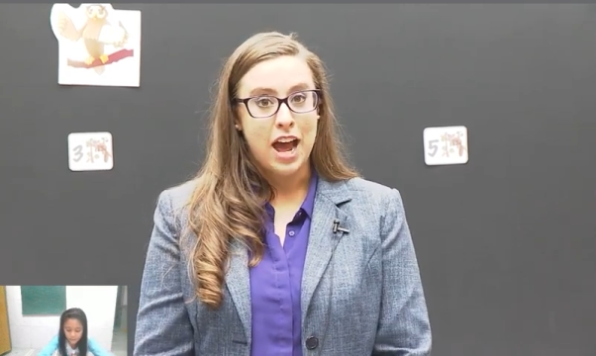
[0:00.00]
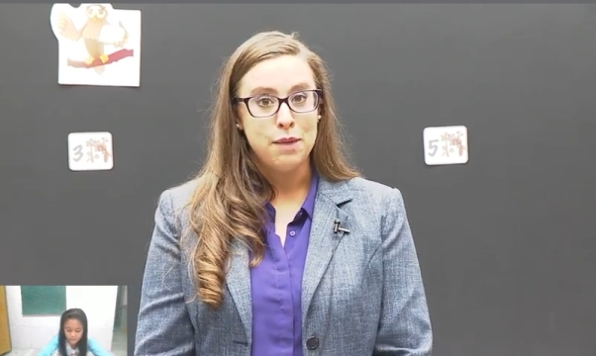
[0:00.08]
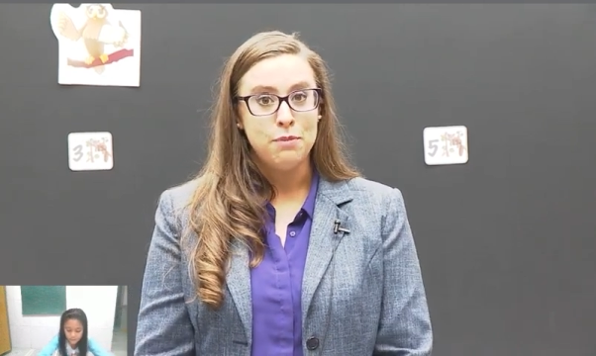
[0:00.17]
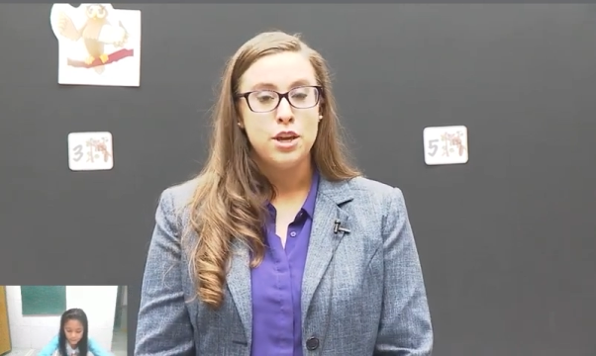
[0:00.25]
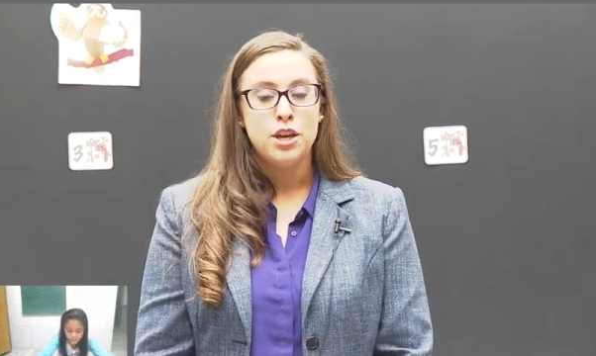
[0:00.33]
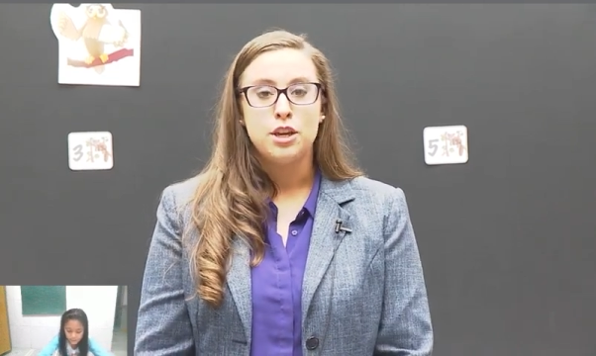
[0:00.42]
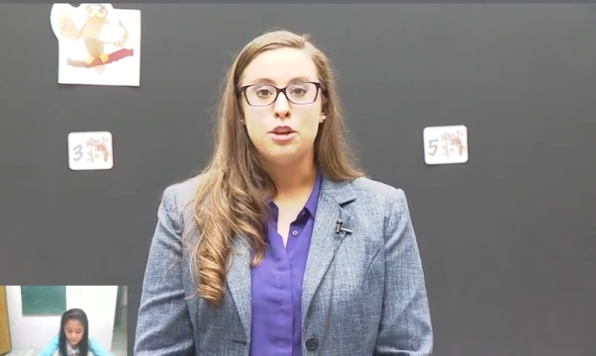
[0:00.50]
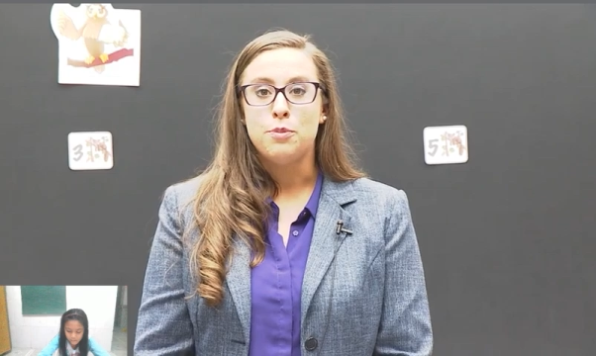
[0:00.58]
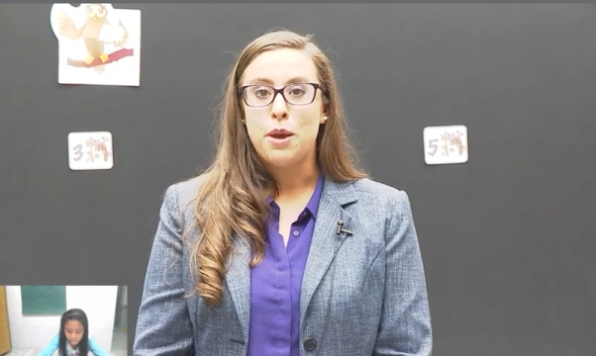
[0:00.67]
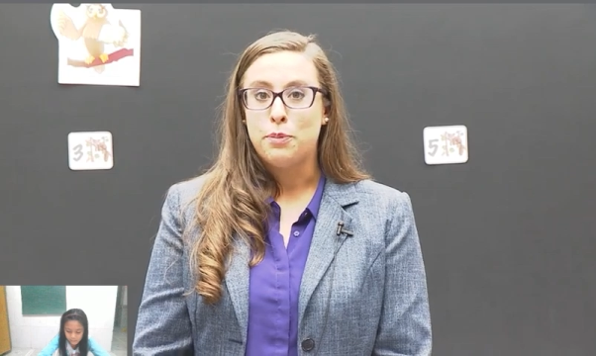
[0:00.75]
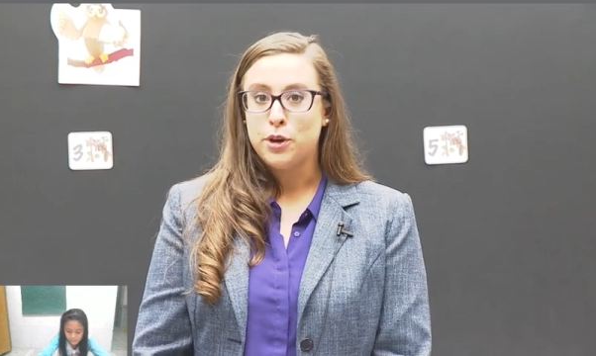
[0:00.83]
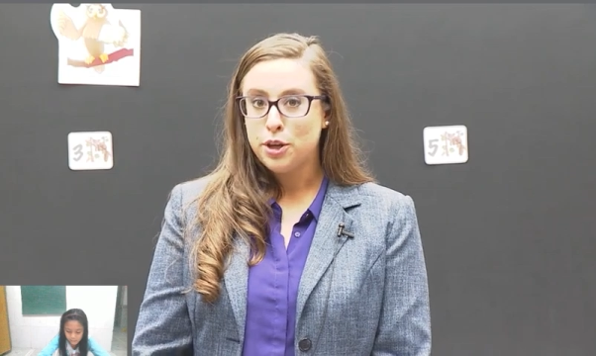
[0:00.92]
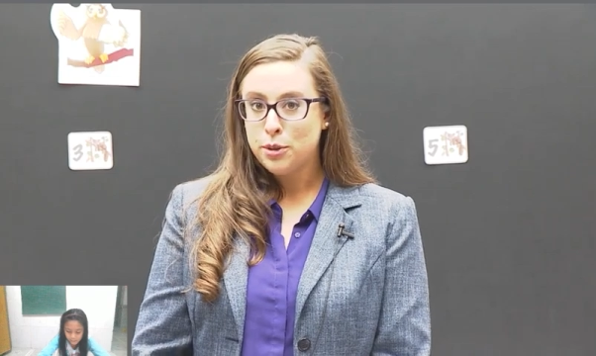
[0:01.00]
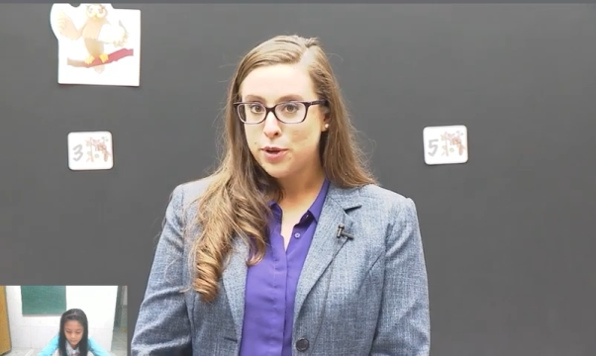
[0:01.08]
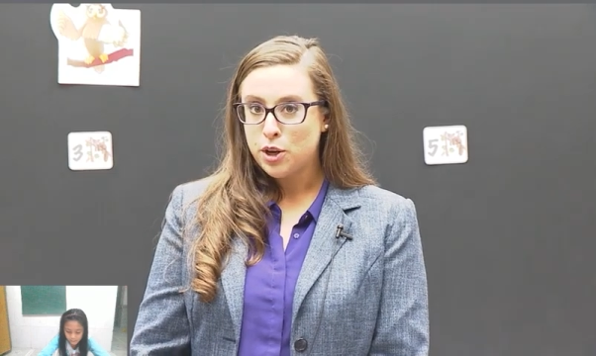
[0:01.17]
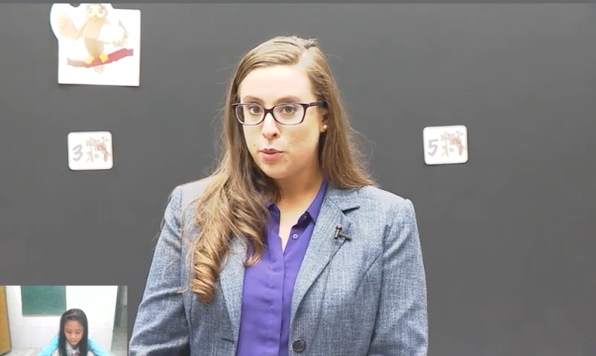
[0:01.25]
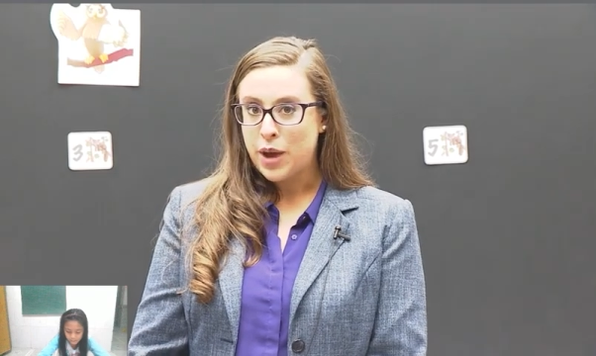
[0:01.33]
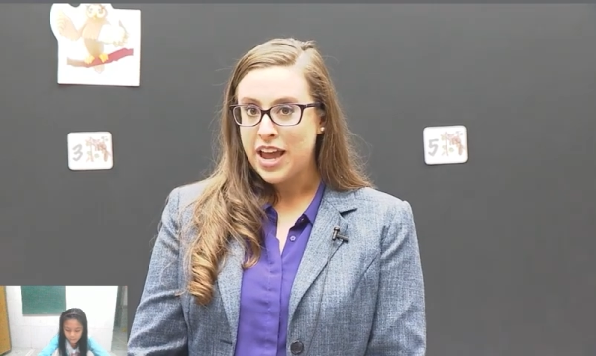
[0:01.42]
you may put your book
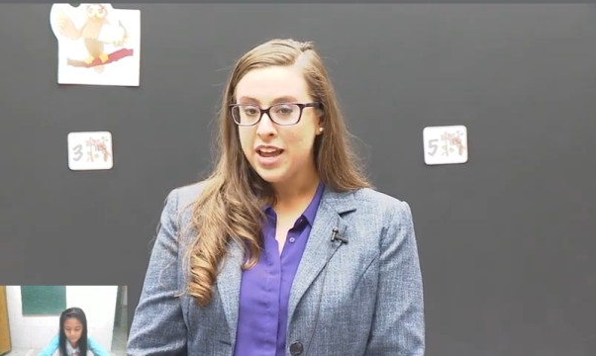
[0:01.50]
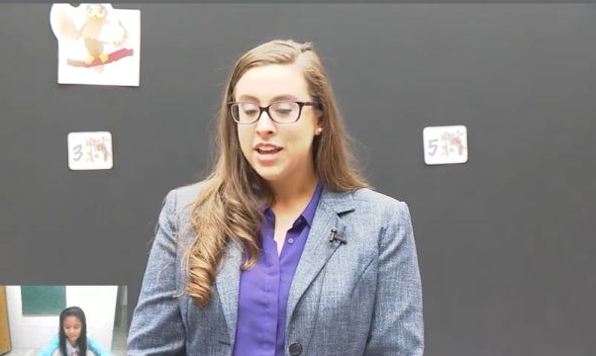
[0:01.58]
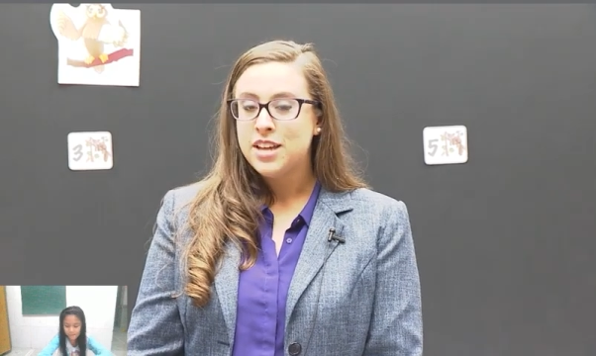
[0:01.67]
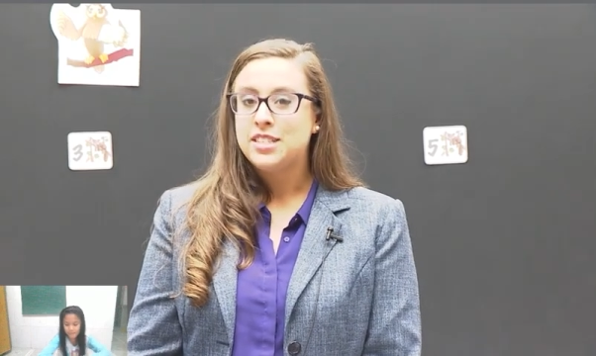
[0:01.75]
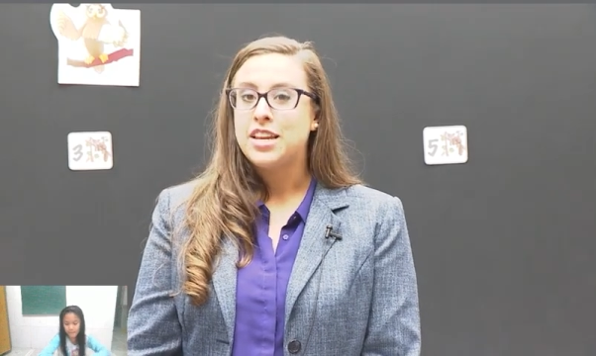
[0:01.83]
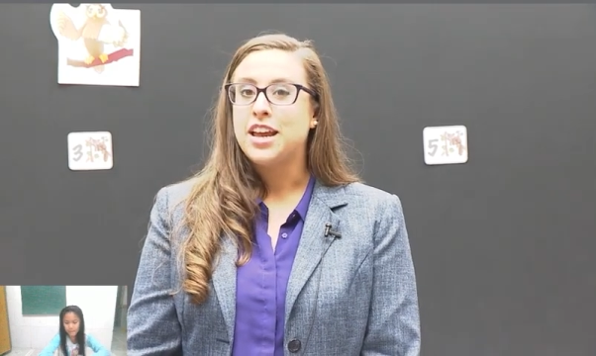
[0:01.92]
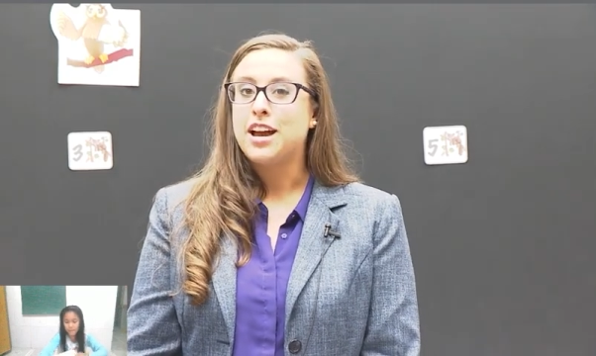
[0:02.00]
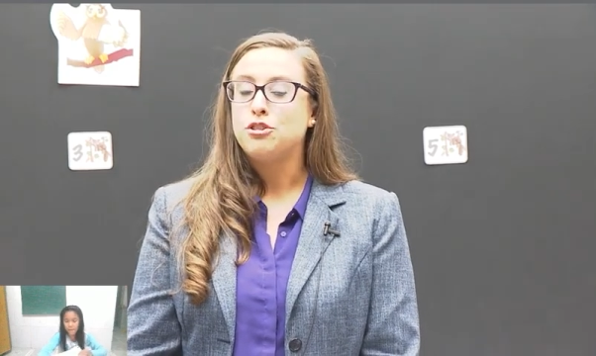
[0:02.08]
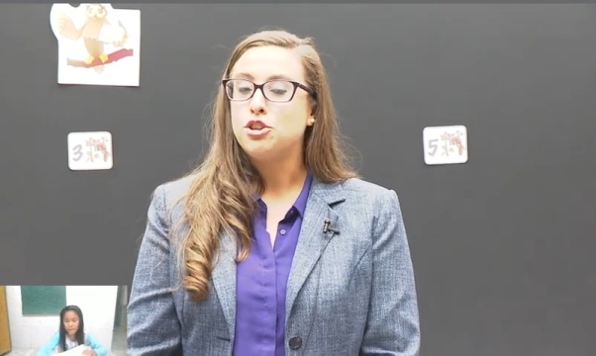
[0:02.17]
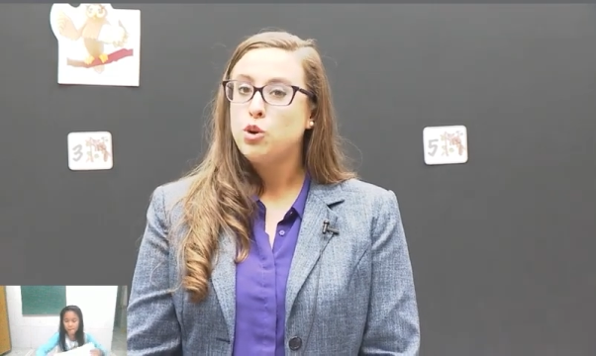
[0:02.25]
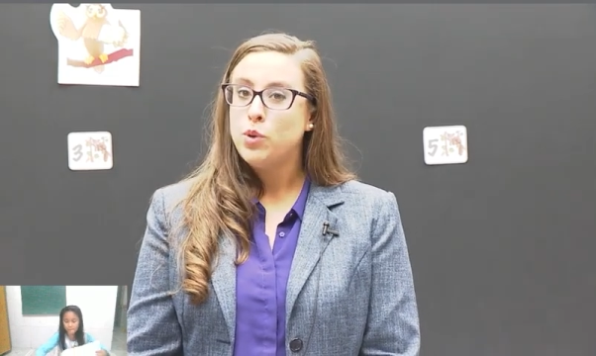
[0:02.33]
away, take out your quiz